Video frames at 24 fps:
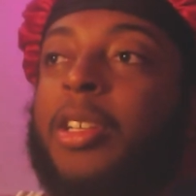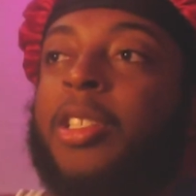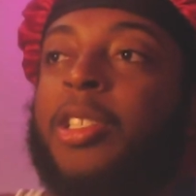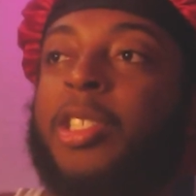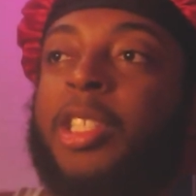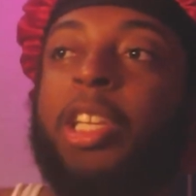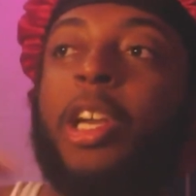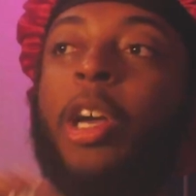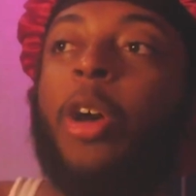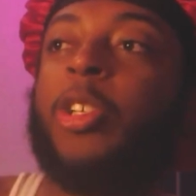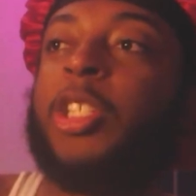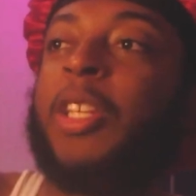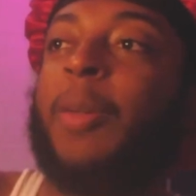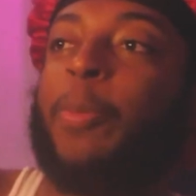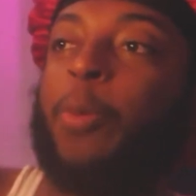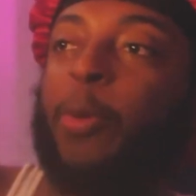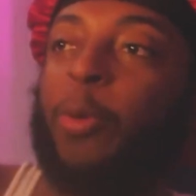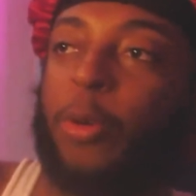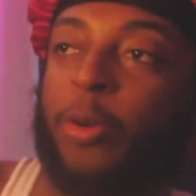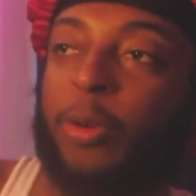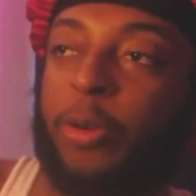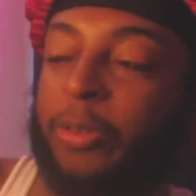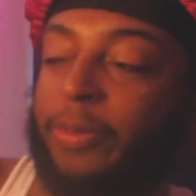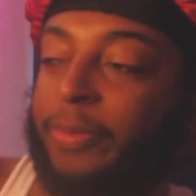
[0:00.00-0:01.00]
She goes to
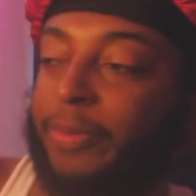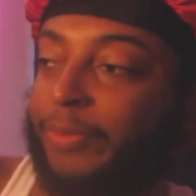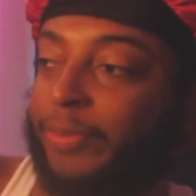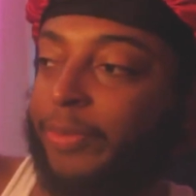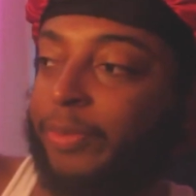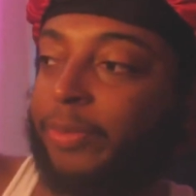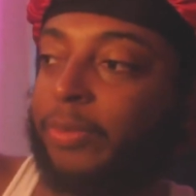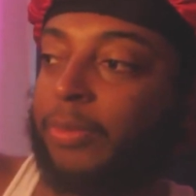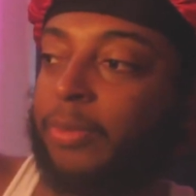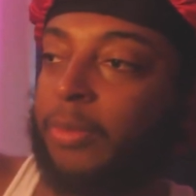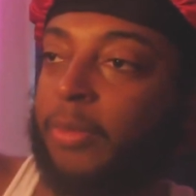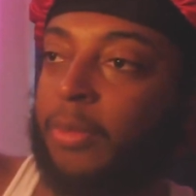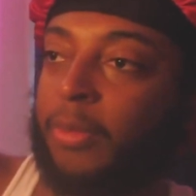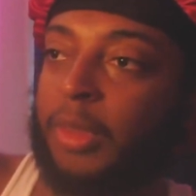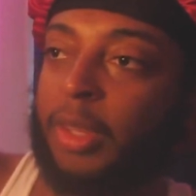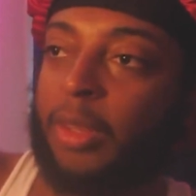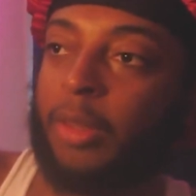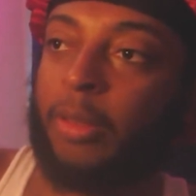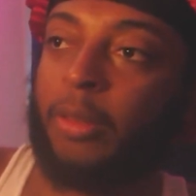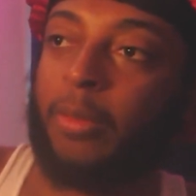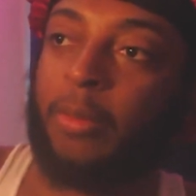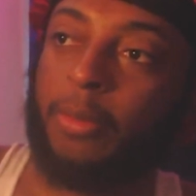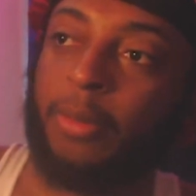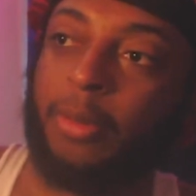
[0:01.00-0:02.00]

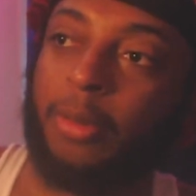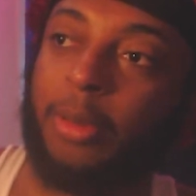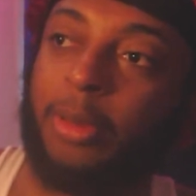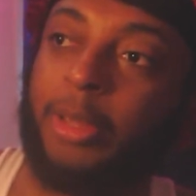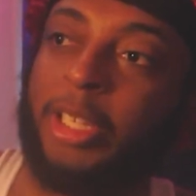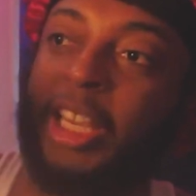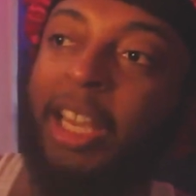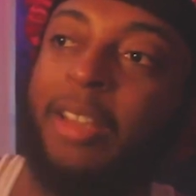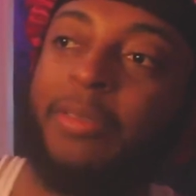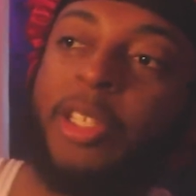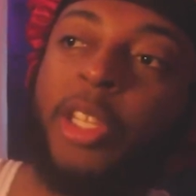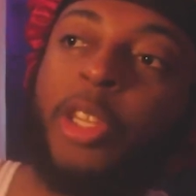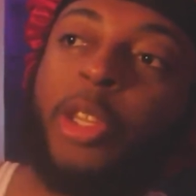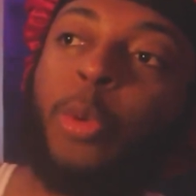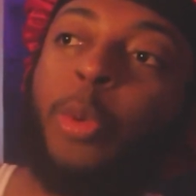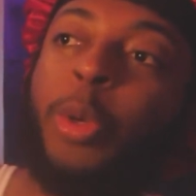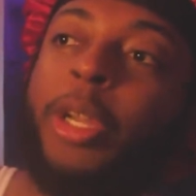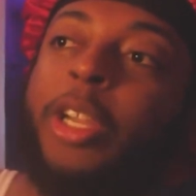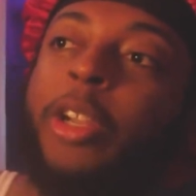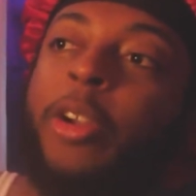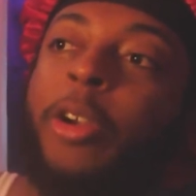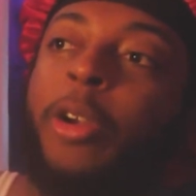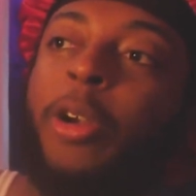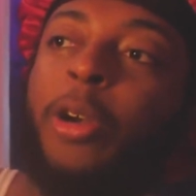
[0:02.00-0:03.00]
Peru, leaves the
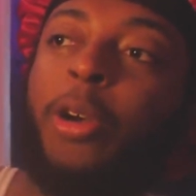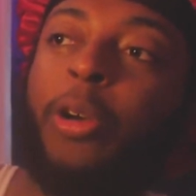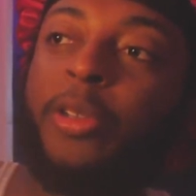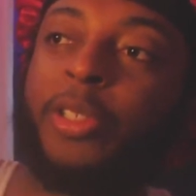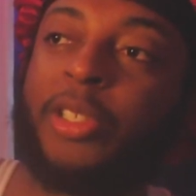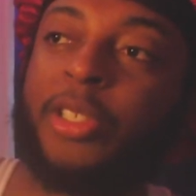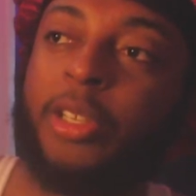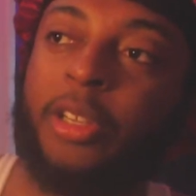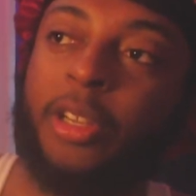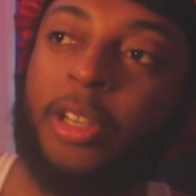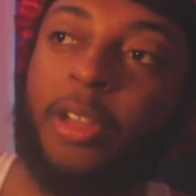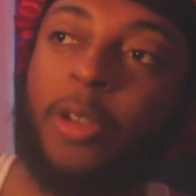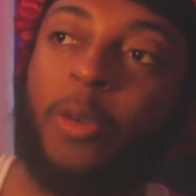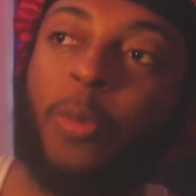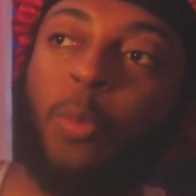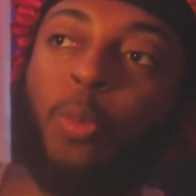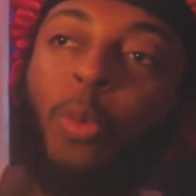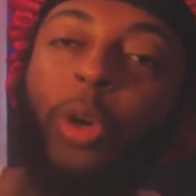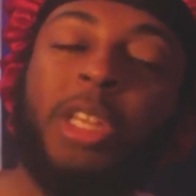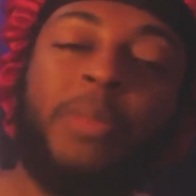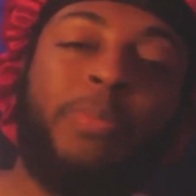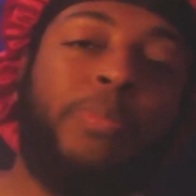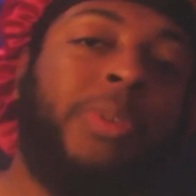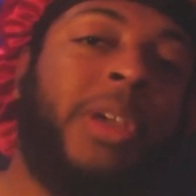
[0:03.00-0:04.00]
3 girls
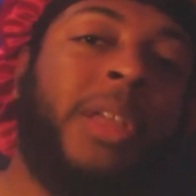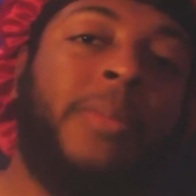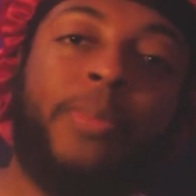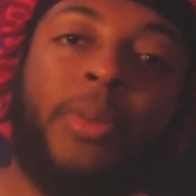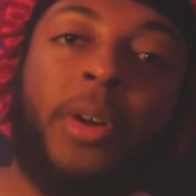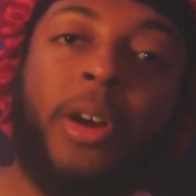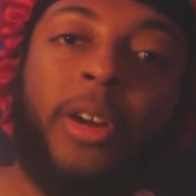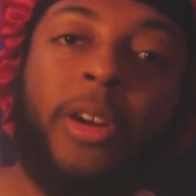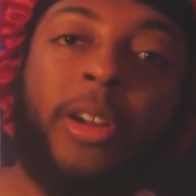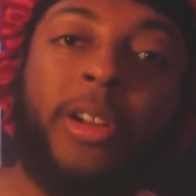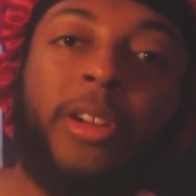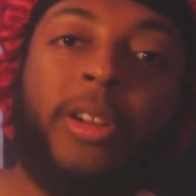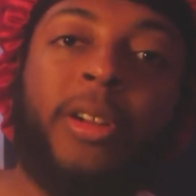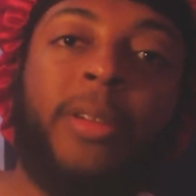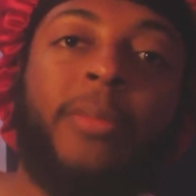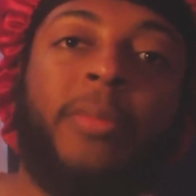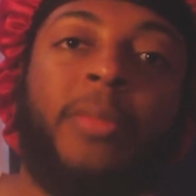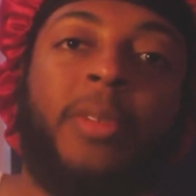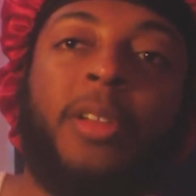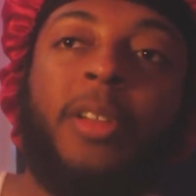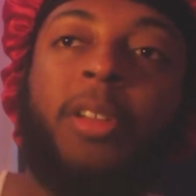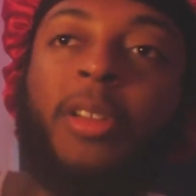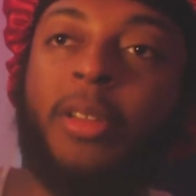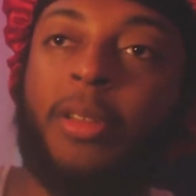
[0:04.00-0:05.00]
with Ben Parker.
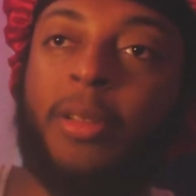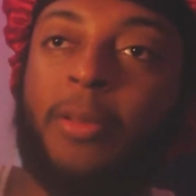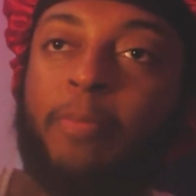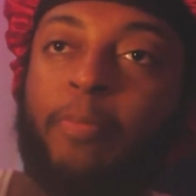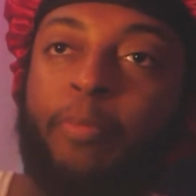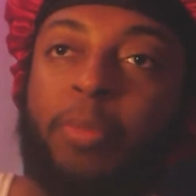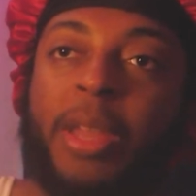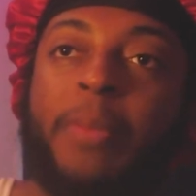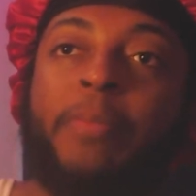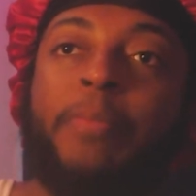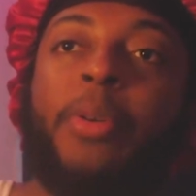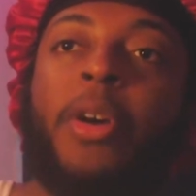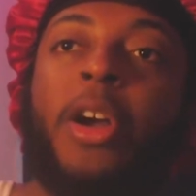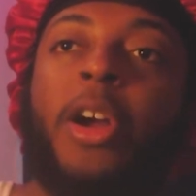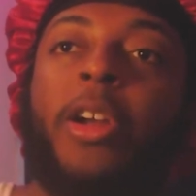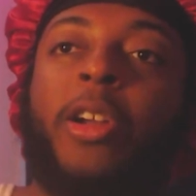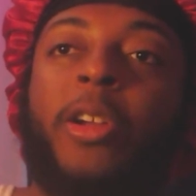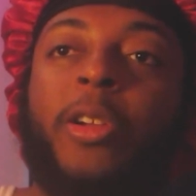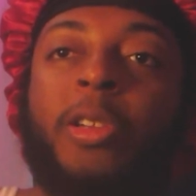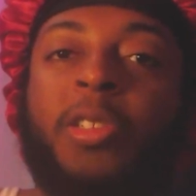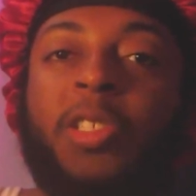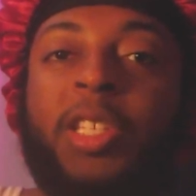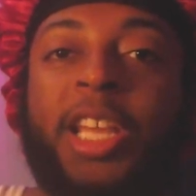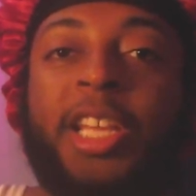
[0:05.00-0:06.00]
Ben
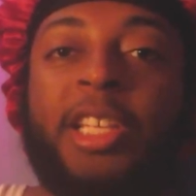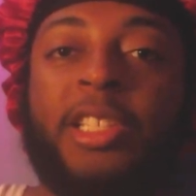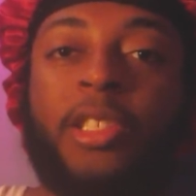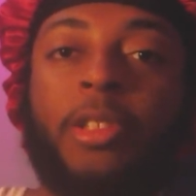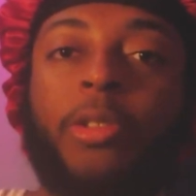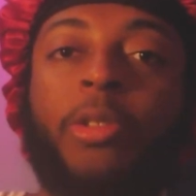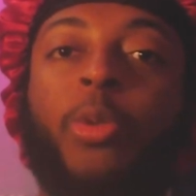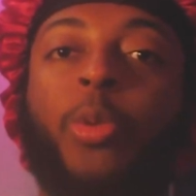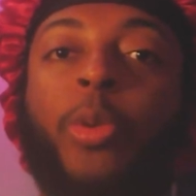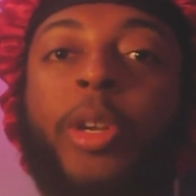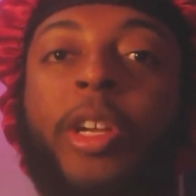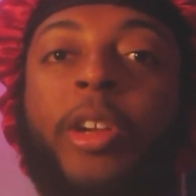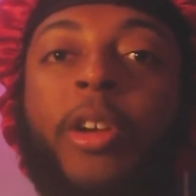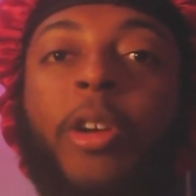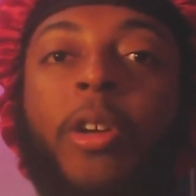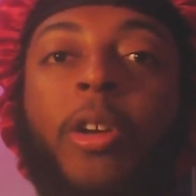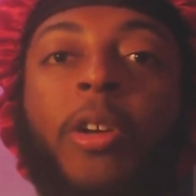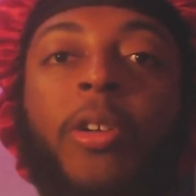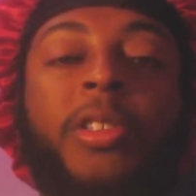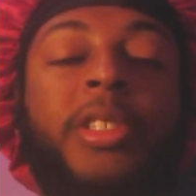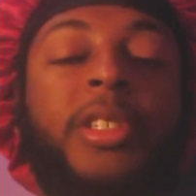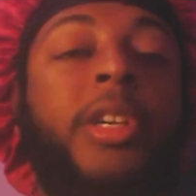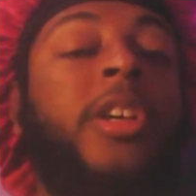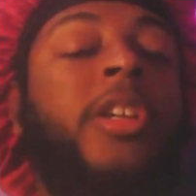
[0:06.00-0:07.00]
Parker takes the 3
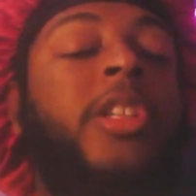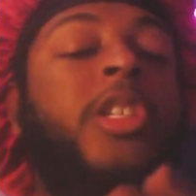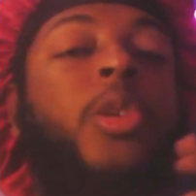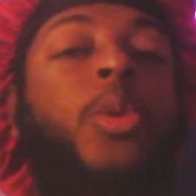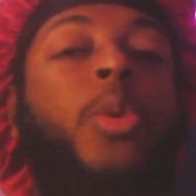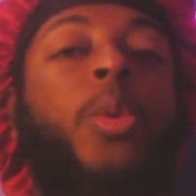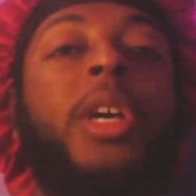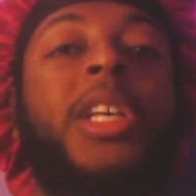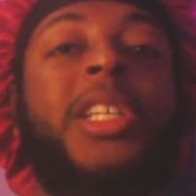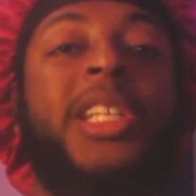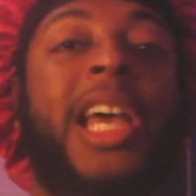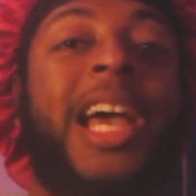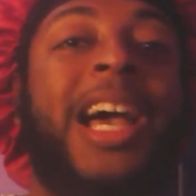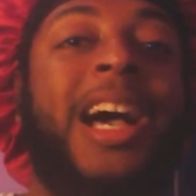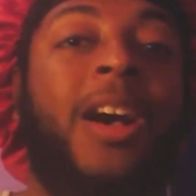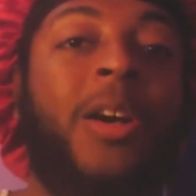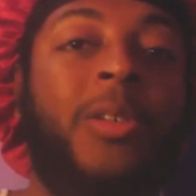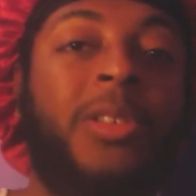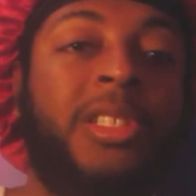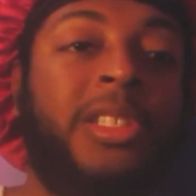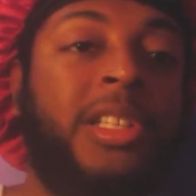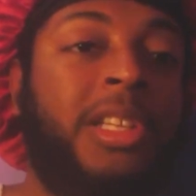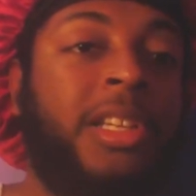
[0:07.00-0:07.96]
girls to his house,